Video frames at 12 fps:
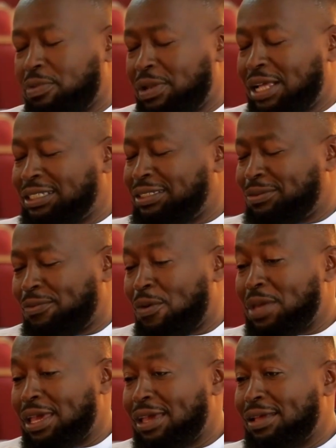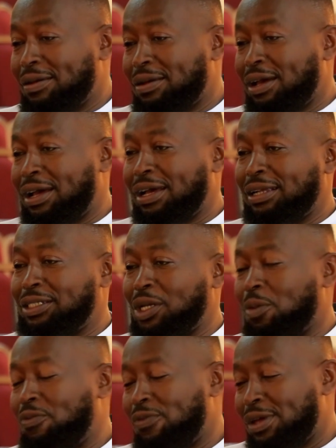that's, for me,
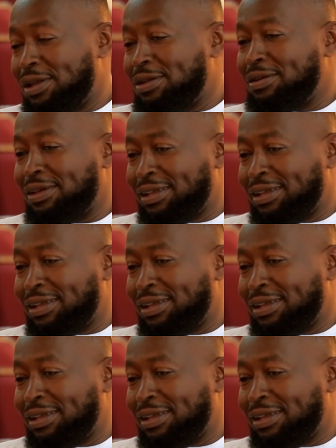Jacob Finn